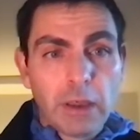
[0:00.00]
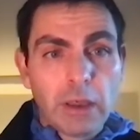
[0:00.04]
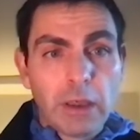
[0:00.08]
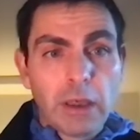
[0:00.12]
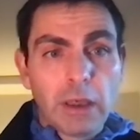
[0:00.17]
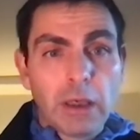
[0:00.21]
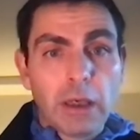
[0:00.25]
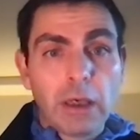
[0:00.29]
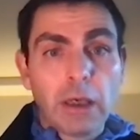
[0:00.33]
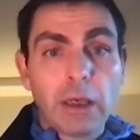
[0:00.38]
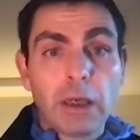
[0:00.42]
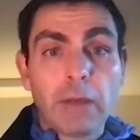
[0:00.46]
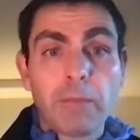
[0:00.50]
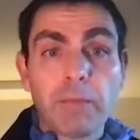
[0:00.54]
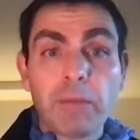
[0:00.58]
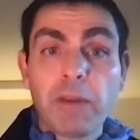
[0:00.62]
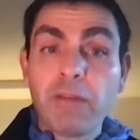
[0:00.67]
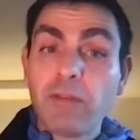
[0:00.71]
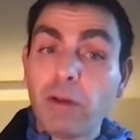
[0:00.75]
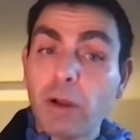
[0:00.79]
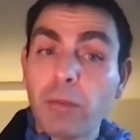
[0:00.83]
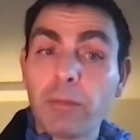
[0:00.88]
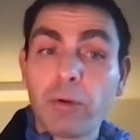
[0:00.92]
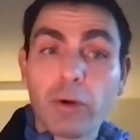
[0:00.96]

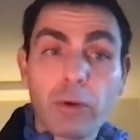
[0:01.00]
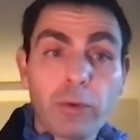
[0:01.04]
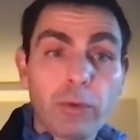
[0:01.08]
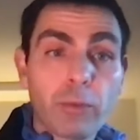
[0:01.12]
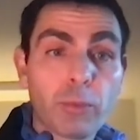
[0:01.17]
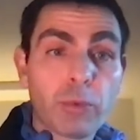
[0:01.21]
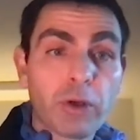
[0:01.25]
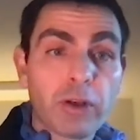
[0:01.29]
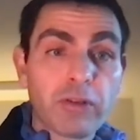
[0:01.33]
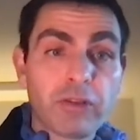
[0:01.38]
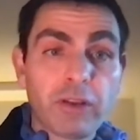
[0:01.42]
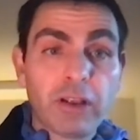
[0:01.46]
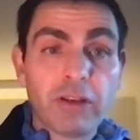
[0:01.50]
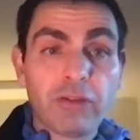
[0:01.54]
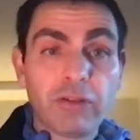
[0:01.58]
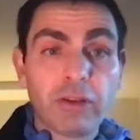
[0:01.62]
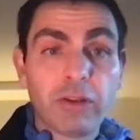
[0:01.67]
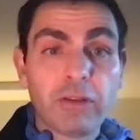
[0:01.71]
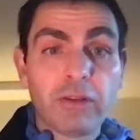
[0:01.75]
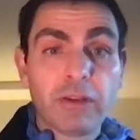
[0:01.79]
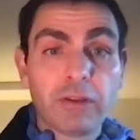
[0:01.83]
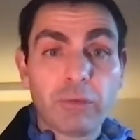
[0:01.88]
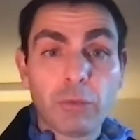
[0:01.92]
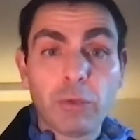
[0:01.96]
Developer
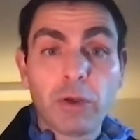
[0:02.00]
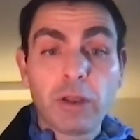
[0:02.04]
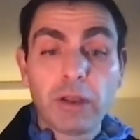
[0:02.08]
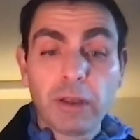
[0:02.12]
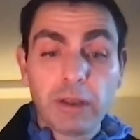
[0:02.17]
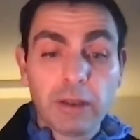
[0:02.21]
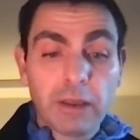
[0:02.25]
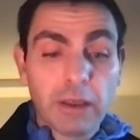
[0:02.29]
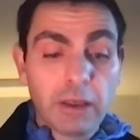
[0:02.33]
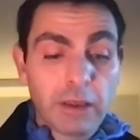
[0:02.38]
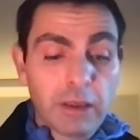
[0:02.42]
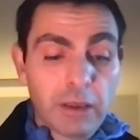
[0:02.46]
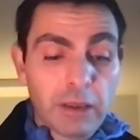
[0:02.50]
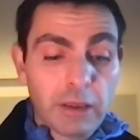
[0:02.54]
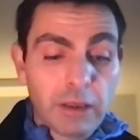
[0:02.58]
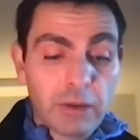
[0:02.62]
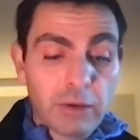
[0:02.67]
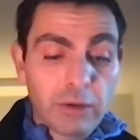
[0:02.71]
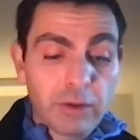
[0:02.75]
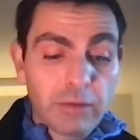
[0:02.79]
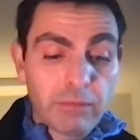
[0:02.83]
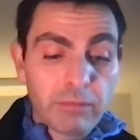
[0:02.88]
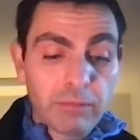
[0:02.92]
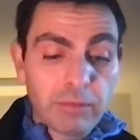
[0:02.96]
workstations as well in
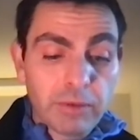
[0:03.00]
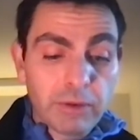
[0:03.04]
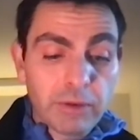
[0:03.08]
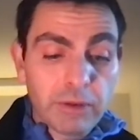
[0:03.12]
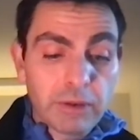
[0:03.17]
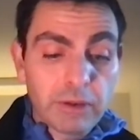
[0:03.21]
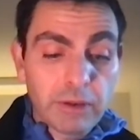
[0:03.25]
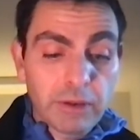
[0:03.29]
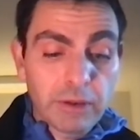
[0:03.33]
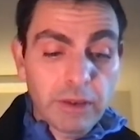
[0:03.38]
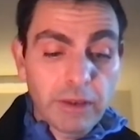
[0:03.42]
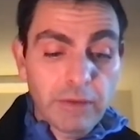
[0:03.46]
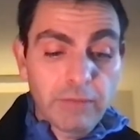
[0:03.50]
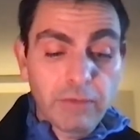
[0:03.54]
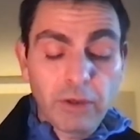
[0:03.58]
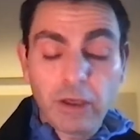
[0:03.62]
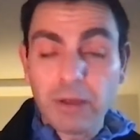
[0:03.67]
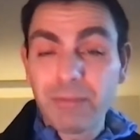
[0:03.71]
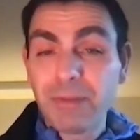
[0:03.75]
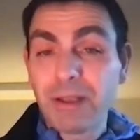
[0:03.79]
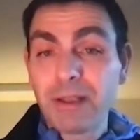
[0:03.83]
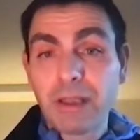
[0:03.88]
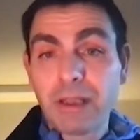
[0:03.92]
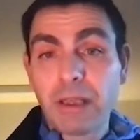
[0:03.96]
our
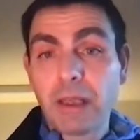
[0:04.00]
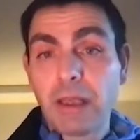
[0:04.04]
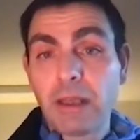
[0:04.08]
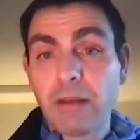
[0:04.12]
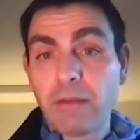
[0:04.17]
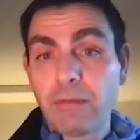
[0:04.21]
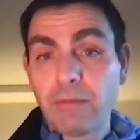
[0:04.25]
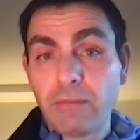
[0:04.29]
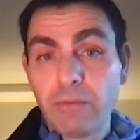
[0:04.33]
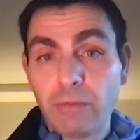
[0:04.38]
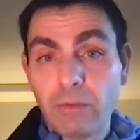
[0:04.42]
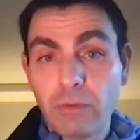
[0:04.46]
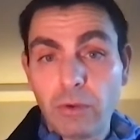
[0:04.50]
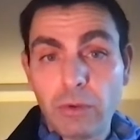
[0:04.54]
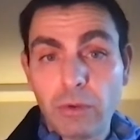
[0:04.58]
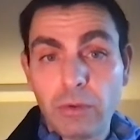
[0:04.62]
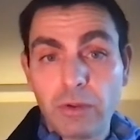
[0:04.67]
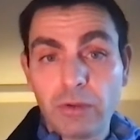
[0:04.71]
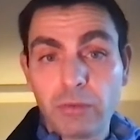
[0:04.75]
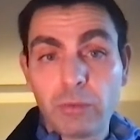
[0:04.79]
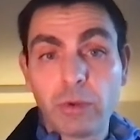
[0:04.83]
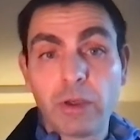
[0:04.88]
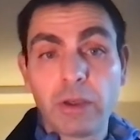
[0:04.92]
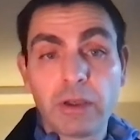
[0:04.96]
environment have
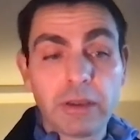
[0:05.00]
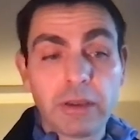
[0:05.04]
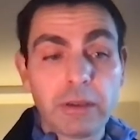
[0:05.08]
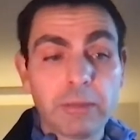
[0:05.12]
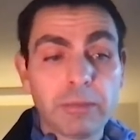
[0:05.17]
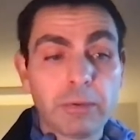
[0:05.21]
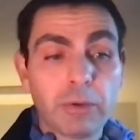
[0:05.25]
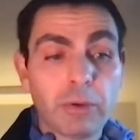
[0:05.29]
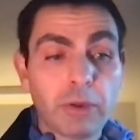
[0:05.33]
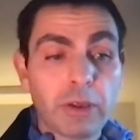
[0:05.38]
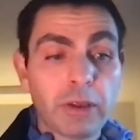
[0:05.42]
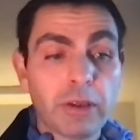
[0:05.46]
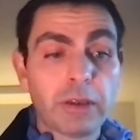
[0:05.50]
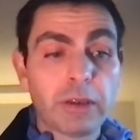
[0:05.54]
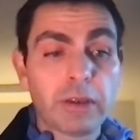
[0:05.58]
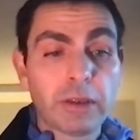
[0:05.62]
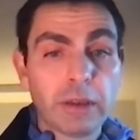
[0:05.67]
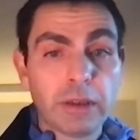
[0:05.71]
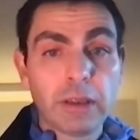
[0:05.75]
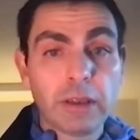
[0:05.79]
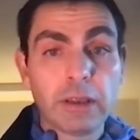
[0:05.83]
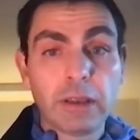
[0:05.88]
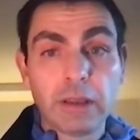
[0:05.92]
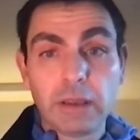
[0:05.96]
Osquery deployed.
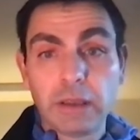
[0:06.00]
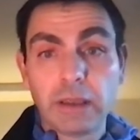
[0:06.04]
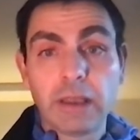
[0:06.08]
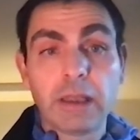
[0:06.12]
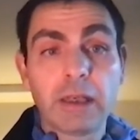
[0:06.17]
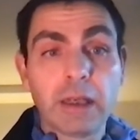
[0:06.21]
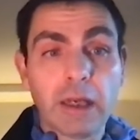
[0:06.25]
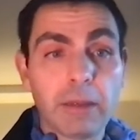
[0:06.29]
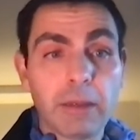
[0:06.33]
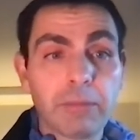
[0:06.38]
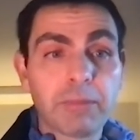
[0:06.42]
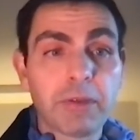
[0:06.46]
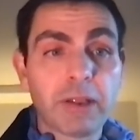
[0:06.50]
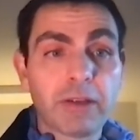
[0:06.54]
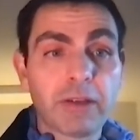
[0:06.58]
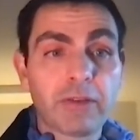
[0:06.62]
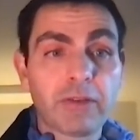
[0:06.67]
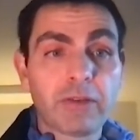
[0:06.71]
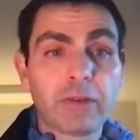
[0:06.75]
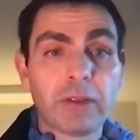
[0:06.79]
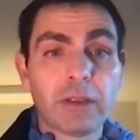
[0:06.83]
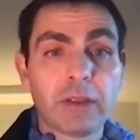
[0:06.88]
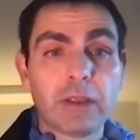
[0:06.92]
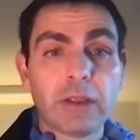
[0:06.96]
Again,
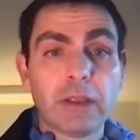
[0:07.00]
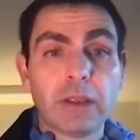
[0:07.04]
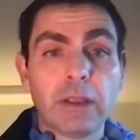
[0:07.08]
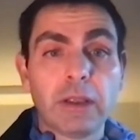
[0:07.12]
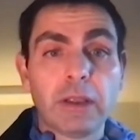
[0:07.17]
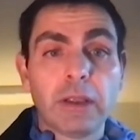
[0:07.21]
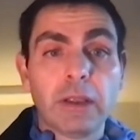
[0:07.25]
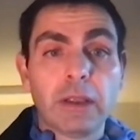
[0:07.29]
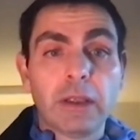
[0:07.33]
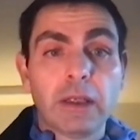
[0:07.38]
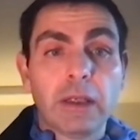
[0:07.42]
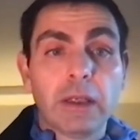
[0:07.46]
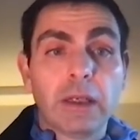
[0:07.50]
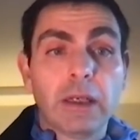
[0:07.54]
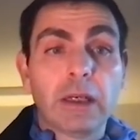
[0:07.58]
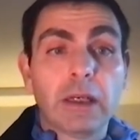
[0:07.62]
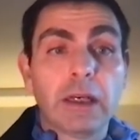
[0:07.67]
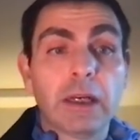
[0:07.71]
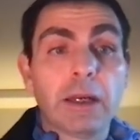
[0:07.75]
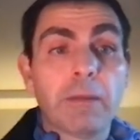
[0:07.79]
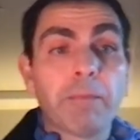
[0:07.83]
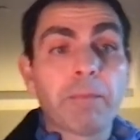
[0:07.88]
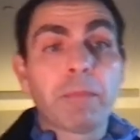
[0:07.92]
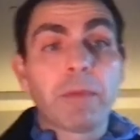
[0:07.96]
optics.
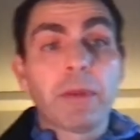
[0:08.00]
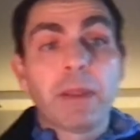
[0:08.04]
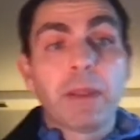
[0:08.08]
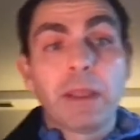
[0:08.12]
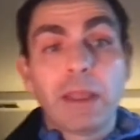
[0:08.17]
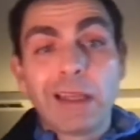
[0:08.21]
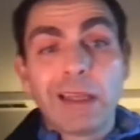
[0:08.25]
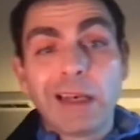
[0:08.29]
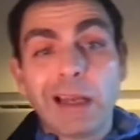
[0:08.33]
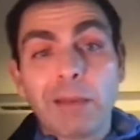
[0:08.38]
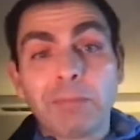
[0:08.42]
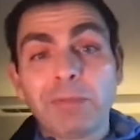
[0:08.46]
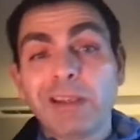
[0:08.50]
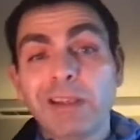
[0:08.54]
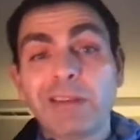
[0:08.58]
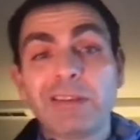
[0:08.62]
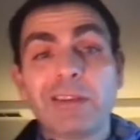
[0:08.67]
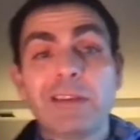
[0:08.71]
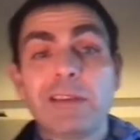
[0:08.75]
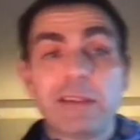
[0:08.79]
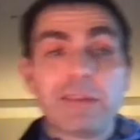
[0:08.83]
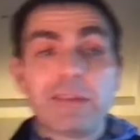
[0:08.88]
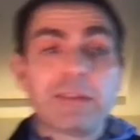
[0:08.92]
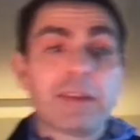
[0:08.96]
And optics
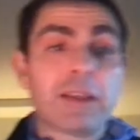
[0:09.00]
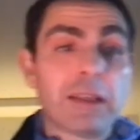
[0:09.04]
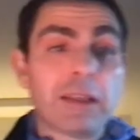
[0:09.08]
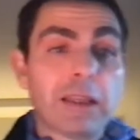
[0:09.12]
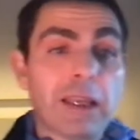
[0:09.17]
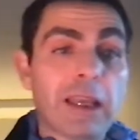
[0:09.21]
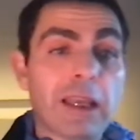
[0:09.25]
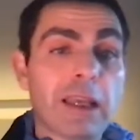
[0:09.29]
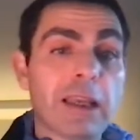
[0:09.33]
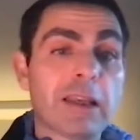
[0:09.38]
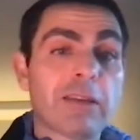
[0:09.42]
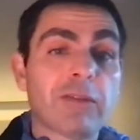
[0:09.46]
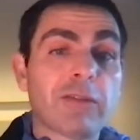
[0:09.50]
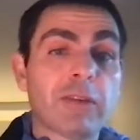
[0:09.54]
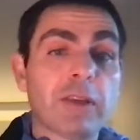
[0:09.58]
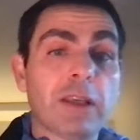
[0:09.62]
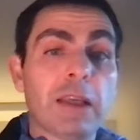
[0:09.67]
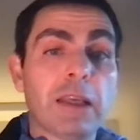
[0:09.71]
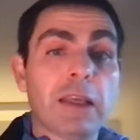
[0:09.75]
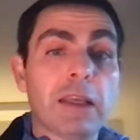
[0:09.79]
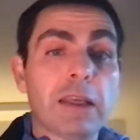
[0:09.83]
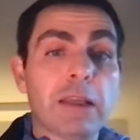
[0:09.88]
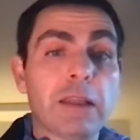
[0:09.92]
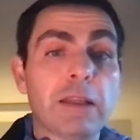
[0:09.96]
in this case,
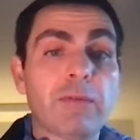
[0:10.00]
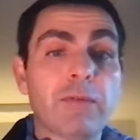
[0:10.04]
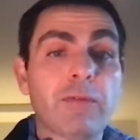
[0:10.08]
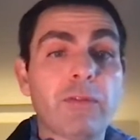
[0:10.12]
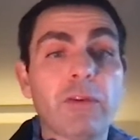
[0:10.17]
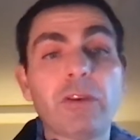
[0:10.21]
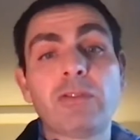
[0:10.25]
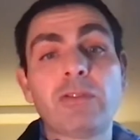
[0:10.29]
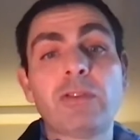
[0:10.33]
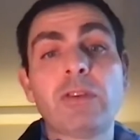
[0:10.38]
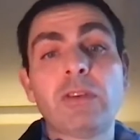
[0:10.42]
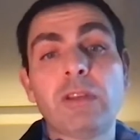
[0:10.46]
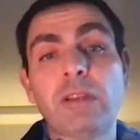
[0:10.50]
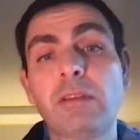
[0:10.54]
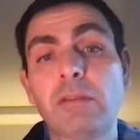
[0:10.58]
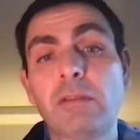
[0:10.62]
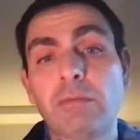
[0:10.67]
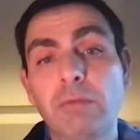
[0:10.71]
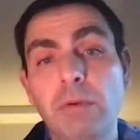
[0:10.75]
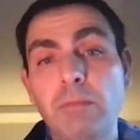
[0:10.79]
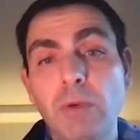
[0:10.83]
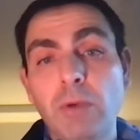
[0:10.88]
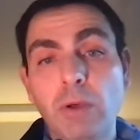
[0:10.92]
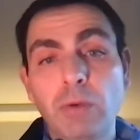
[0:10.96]
it functions as a
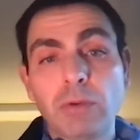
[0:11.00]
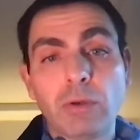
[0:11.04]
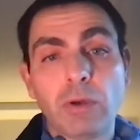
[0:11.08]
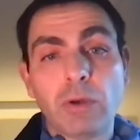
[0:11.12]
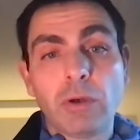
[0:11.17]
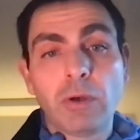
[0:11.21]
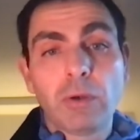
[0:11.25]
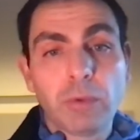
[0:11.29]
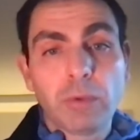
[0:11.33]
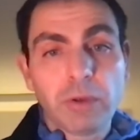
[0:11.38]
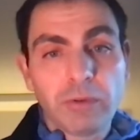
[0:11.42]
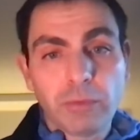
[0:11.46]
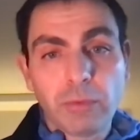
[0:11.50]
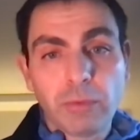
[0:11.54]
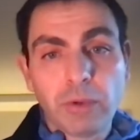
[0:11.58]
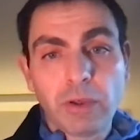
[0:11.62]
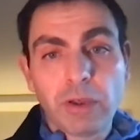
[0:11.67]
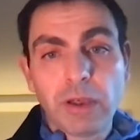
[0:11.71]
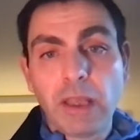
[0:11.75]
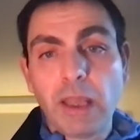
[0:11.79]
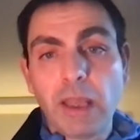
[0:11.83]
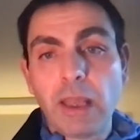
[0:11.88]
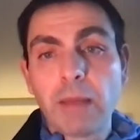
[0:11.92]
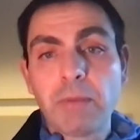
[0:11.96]
remote
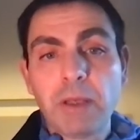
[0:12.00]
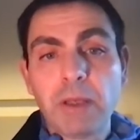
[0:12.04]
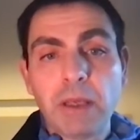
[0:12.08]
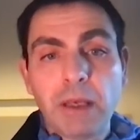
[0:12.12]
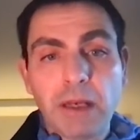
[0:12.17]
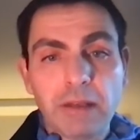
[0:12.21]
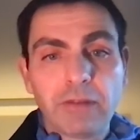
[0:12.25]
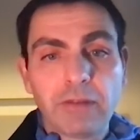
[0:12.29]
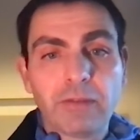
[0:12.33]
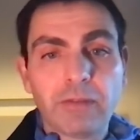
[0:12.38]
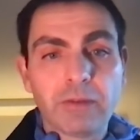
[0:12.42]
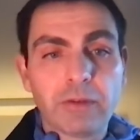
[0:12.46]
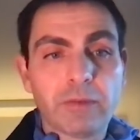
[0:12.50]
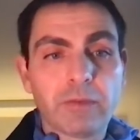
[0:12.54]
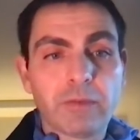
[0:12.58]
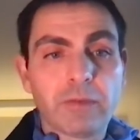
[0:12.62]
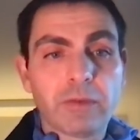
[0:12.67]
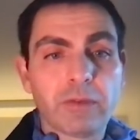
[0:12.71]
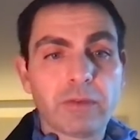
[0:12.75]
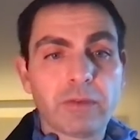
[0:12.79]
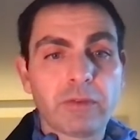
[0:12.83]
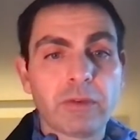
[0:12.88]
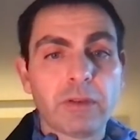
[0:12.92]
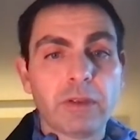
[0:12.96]
Osquery API
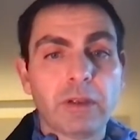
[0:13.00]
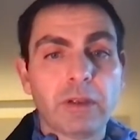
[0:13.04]
servers.